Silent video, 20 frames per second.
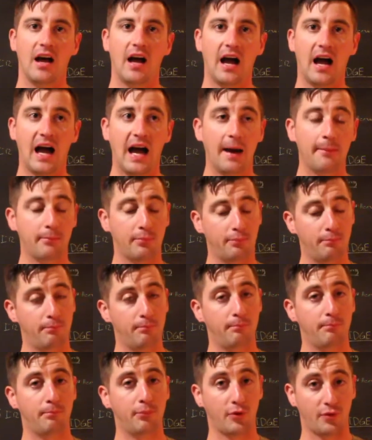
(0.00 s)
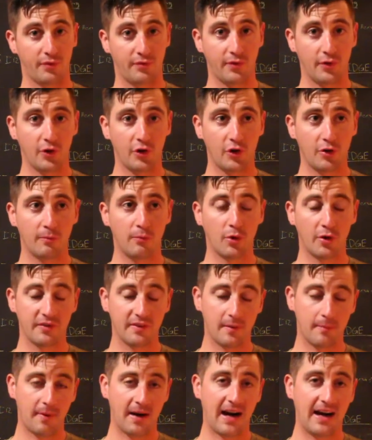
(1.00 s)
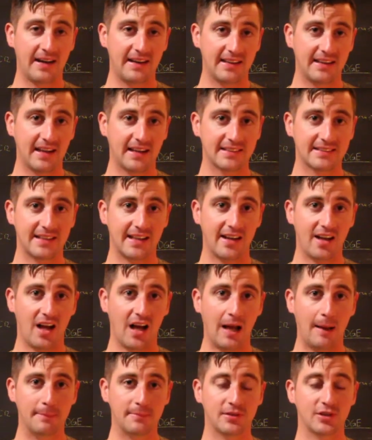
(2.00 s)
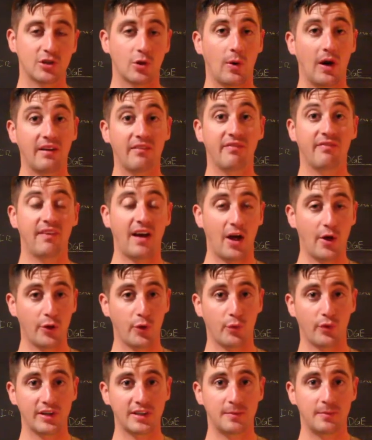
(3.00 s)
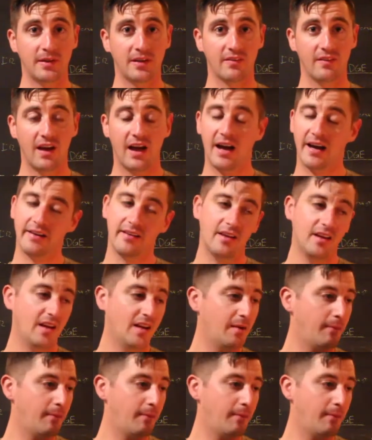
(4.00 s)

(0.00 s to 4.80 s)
I prefer more of the piney Cascade hops, so I found the recipe online.